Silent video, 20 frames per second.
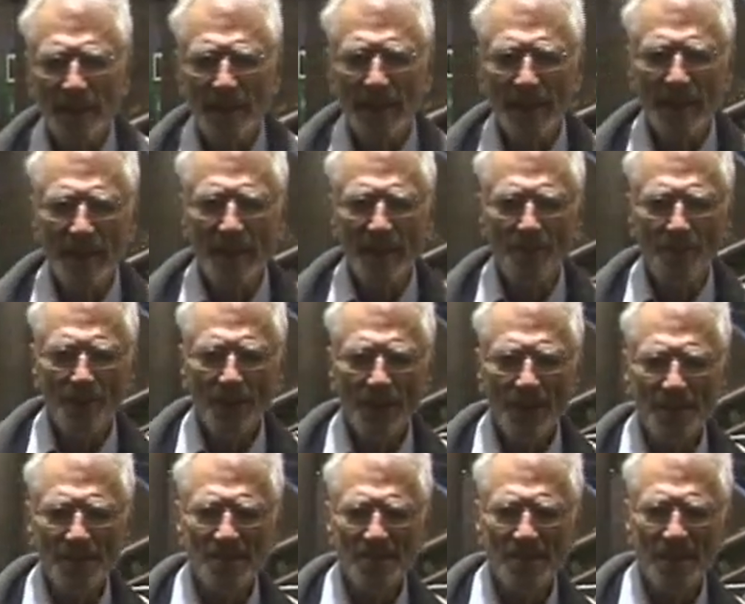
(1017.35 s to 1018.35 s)
Uh,
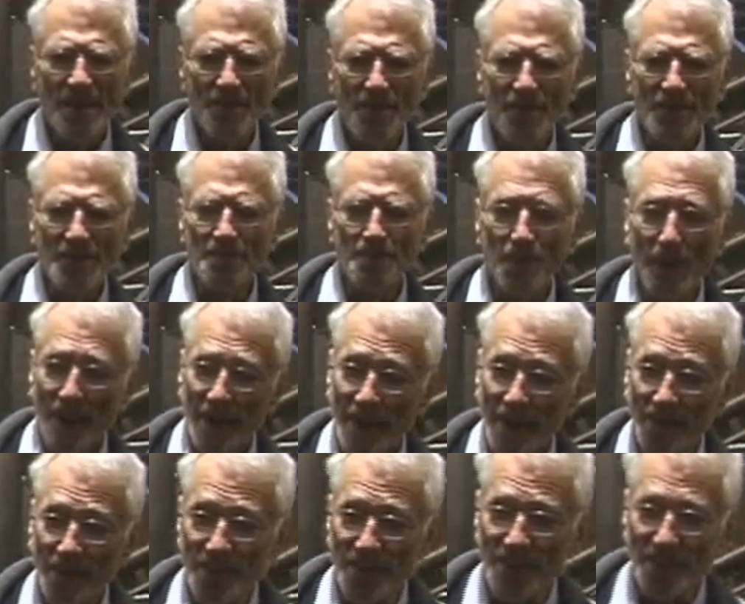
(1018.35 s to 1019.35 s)
very stiff. It's
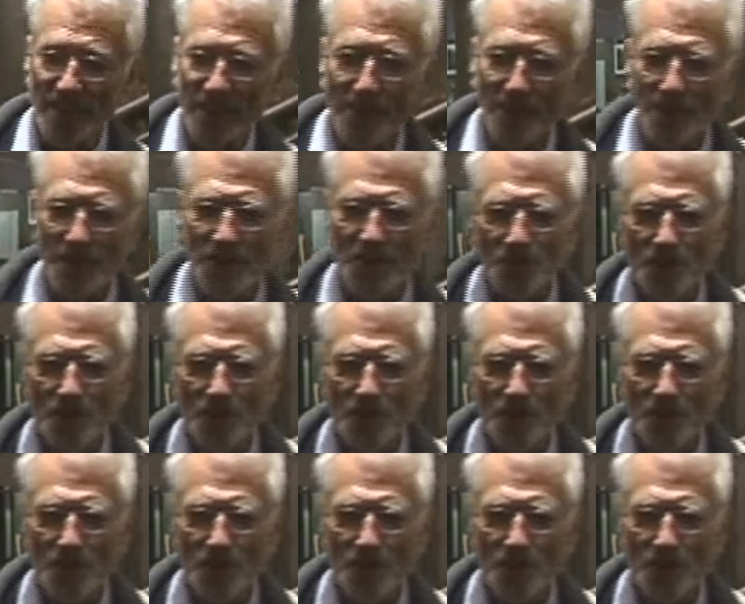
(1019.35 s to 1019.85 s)
probably the stiffest,